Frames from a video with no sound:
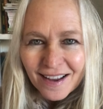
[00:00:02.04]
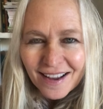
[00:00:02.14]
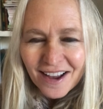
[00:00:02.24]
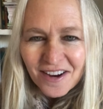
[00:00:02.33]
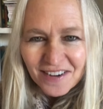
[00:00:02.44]

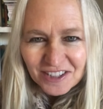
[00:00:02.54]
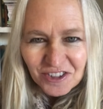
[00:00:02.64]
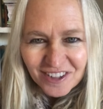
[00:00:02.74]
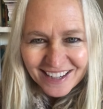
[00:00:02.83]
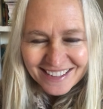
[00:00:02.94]
All right, you
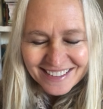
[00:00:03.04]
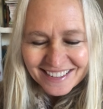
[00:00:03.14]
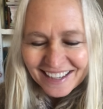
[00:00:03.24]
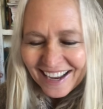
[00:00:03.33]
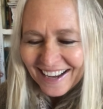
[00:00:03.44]
guys,
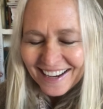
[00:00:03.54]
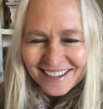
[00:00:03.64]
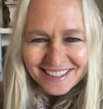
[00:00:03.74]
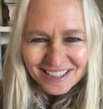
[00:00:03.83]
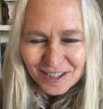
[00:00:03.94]
I got to
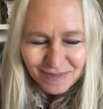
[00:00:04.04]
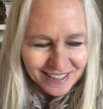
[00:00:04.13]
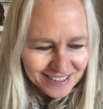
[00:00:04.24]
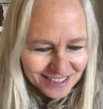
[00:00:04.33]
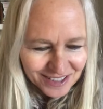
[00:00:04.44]

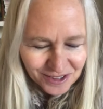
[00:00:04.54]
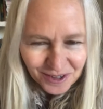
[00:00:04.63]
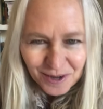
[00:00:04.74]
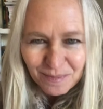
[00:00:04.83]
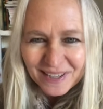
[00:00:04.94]
explain this
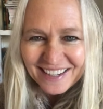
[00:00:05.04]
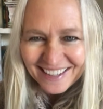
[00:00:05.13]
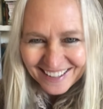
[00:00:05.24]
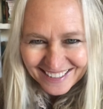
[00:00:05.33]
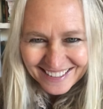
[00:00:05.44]
story
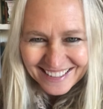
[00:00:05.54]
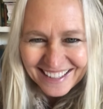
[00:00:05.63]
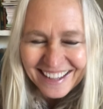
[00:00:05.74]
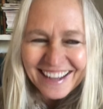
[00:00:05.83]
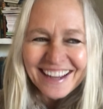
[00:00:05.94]
because
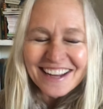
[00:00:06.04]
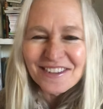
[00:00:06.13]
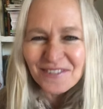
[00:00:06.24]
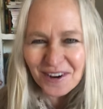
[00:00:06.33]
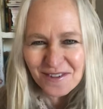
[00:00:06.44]
it's
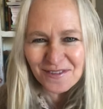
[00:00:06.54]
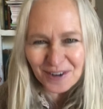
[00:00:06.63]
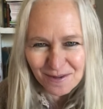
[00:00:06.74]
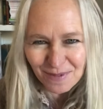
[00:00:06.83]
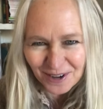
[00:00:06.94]
very,
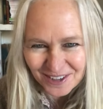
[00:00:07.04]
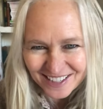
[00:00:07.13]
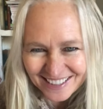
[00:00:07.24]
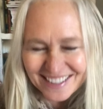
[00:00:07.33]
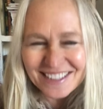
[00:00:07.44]
very
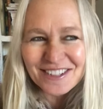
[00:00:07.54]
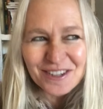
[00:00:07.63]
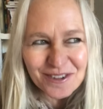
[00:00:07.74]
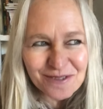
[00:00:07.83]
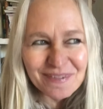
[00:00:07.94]
pertinent
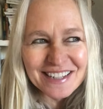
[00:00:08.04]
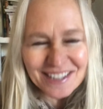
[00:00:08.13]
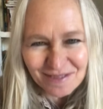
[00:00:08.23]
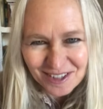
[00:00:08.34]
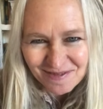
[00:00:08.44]
to my
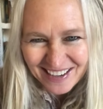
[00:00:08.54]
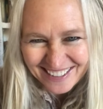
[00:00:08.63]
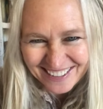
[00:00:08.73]
subject matter.